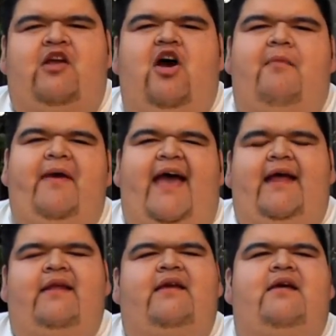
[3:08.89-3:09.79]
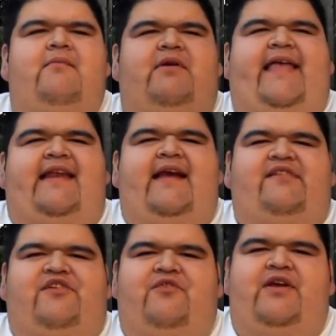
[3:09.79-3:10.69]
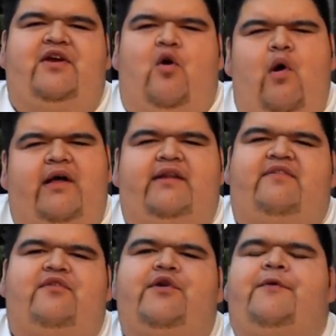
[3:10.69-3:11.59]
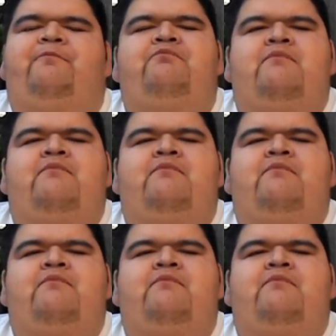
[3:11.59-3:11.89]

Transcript: gone bad, but that nice kriek quality to it.